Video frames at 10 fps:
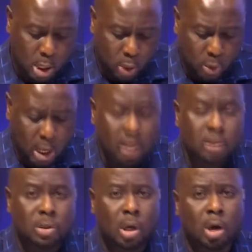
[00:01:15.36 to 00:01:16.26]
with
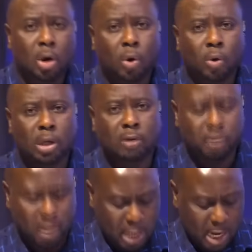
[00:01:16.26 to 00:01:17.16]
others calling
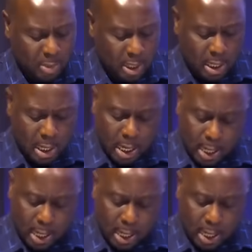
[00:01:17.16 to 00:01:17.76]
for the naming